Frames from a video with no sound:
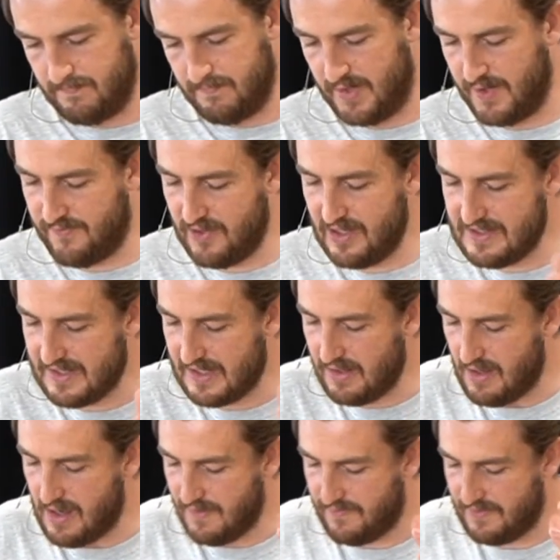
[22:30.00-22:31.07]
But if you see
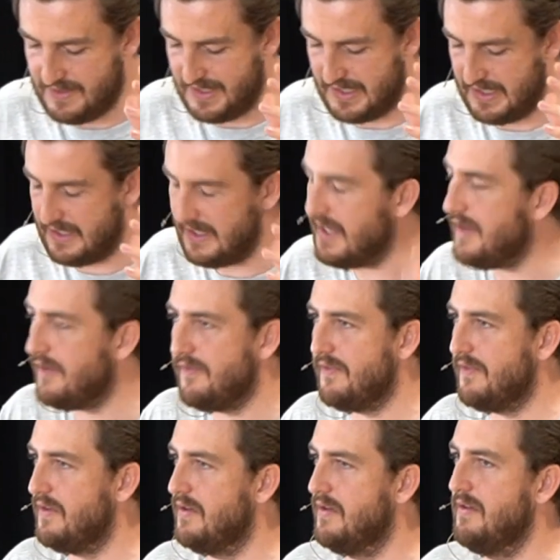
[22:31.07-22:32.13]
life as a
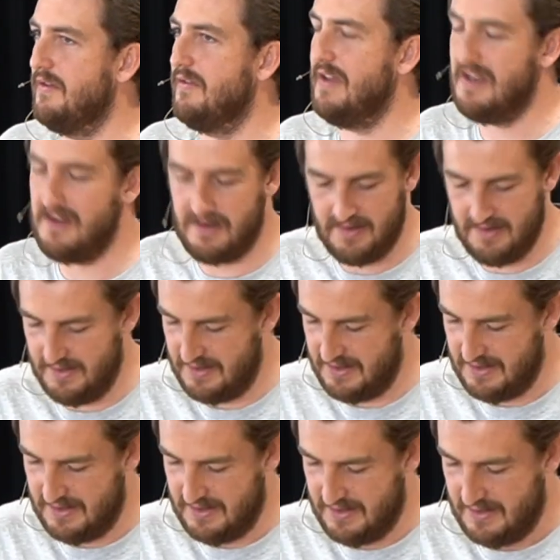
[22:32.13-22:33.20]
gift, then
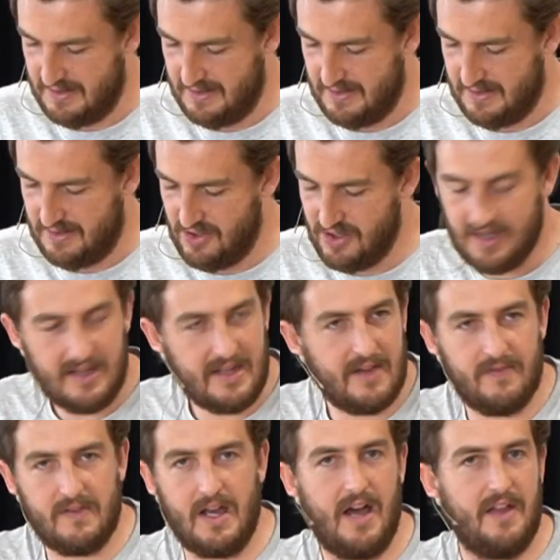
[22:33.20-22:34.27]
you can
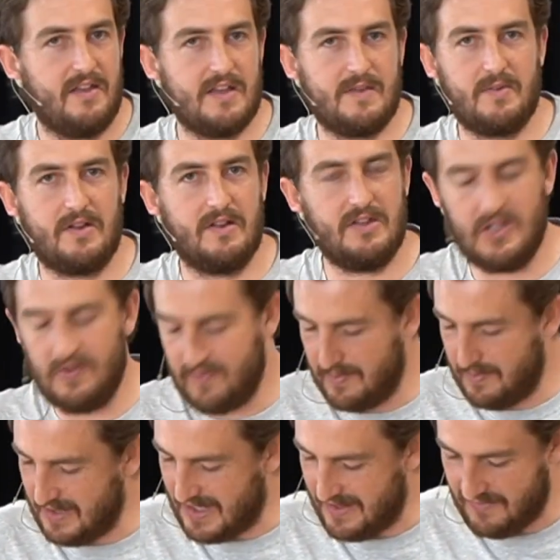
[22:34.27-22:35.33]
give to others because you've
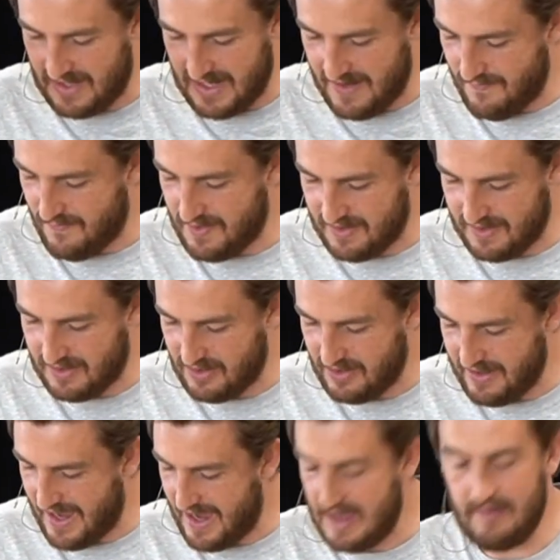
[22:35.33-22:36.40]
given, given everything that
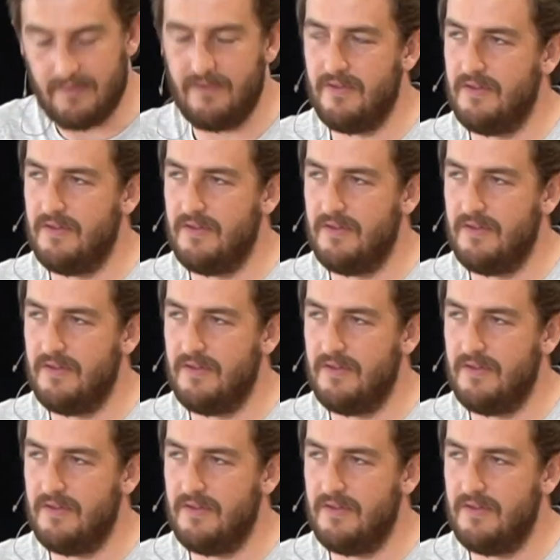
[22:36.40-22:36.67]
you have.